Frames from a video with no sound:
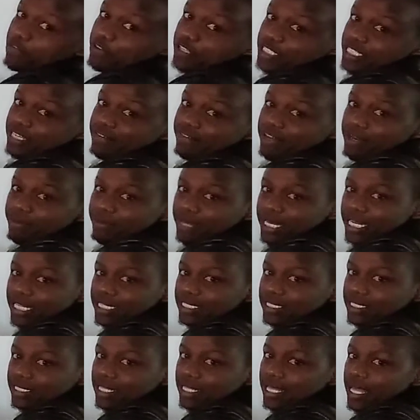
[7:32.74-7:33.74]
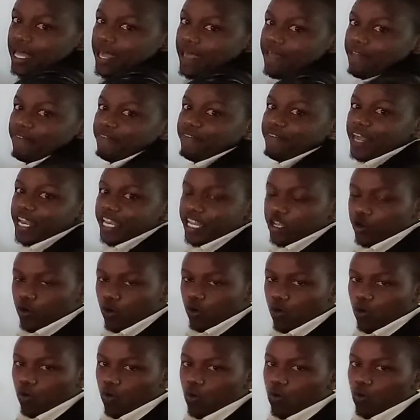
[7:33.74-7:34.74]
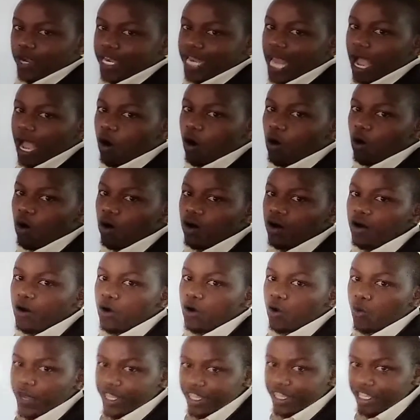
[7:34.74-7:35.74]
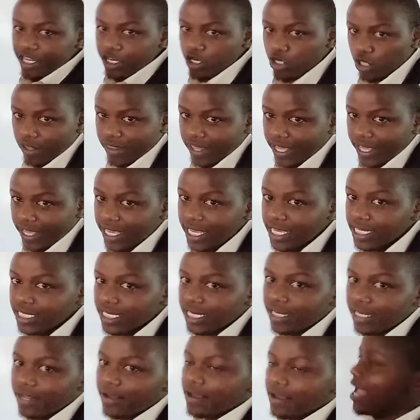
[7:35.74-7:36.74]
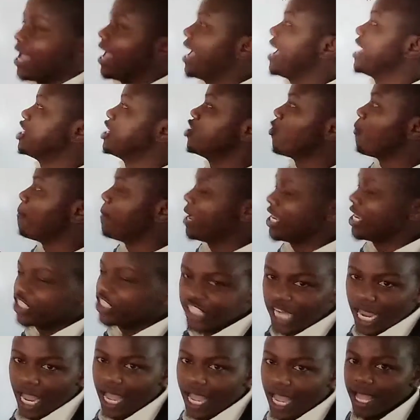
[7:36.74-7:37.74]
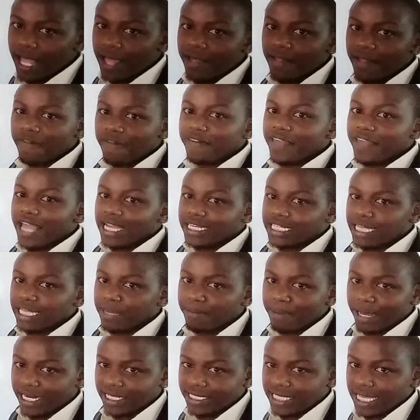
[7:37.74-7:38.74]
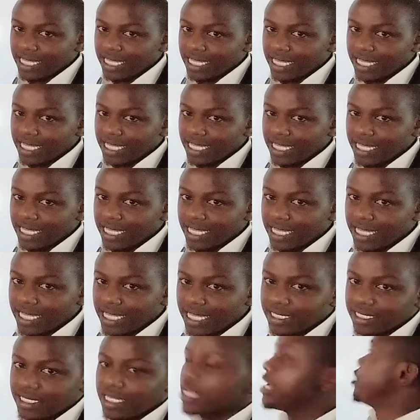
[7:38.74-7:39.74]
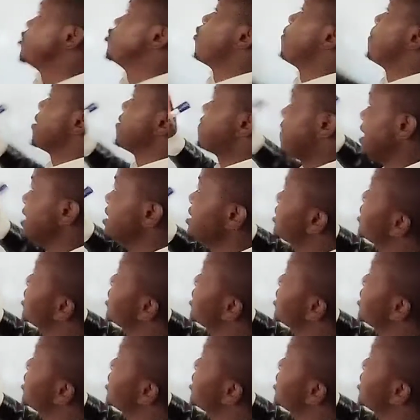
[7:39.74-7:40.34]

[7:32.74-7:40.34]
for 7 minutes, then you now withdraw the heat and you measure their temperature. You may find